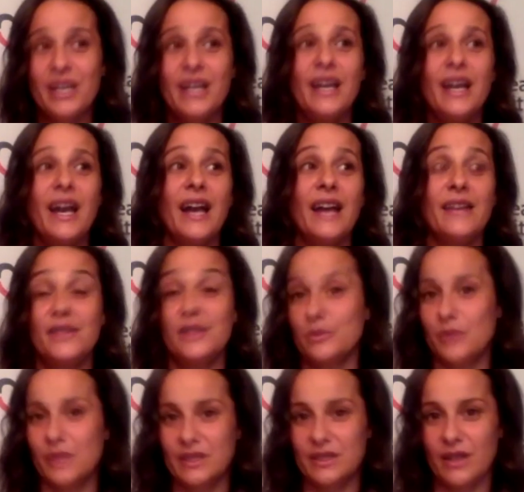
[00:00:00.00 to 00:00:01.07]
And there
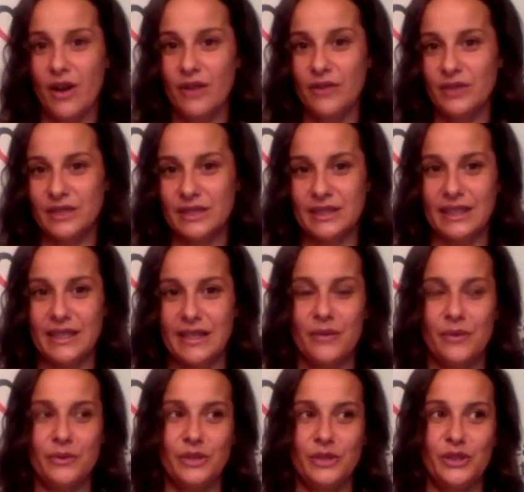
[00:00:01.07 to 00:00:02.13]
was obviously,
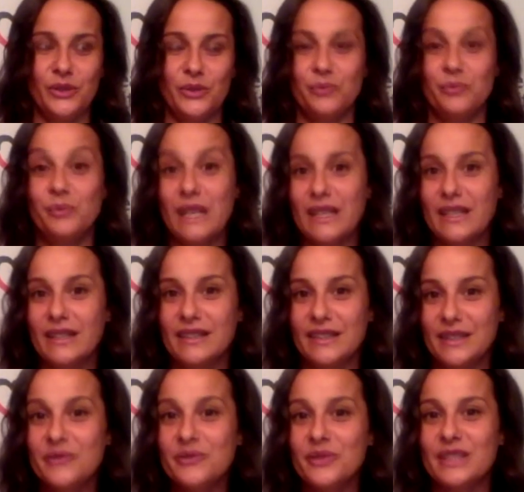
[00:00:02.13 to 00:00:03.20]
you know, making a
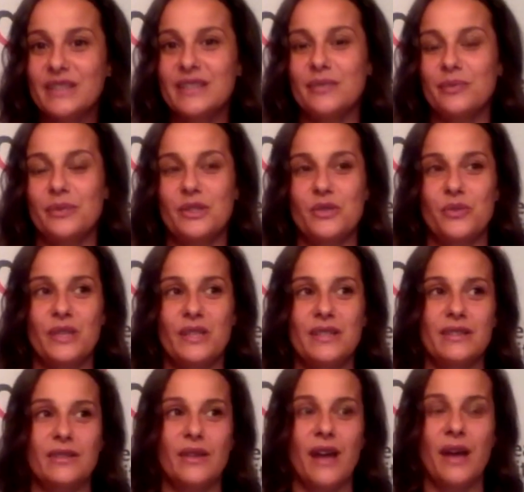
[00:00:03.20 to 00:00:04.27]
difference, which
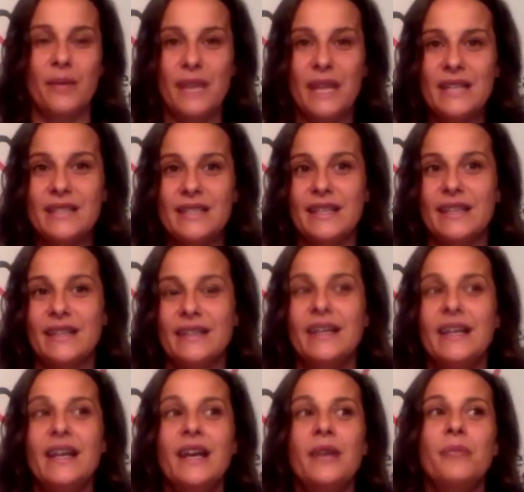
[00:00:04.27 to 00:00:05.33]
was amazing.
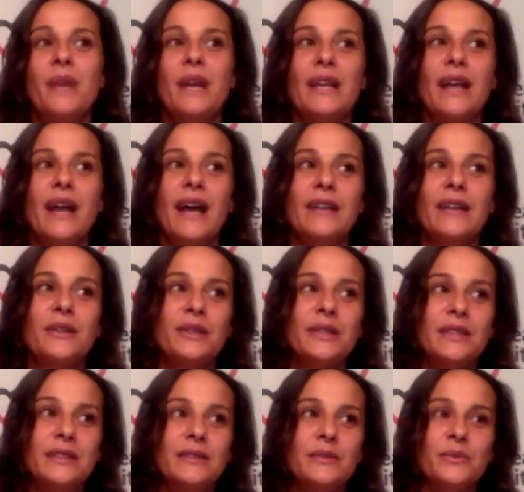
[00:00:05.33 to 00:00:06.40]
But I
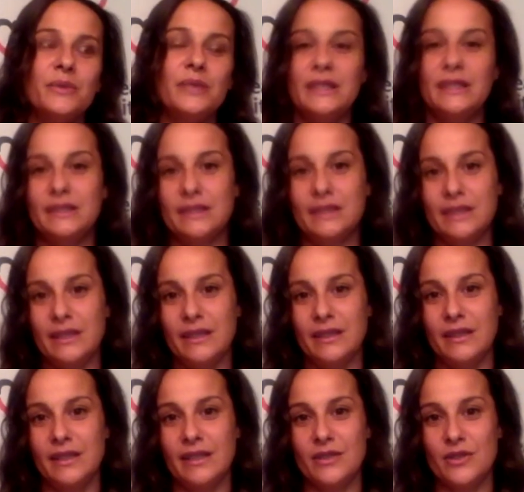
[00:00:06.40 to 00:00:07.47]
couldn't really see
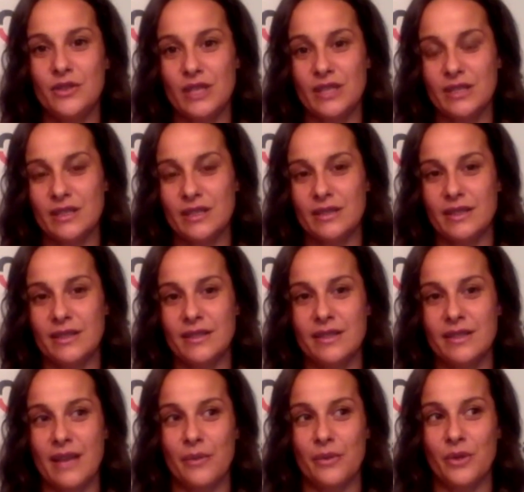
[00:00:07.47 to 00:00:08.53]
the injustices
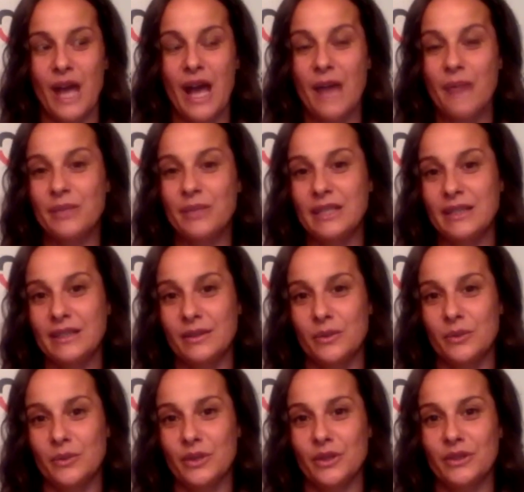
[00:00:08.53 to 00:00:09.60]
that were happening in the
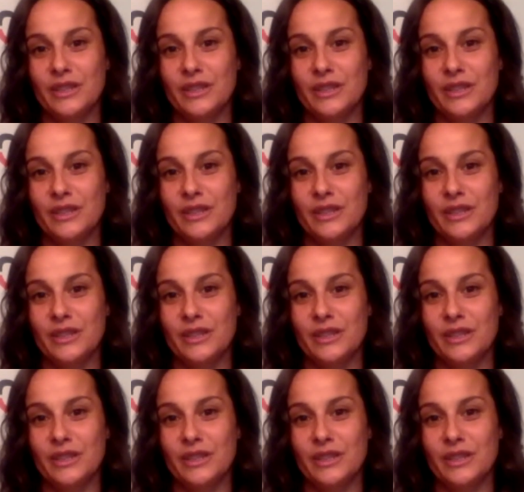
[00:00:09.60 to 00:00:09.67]
world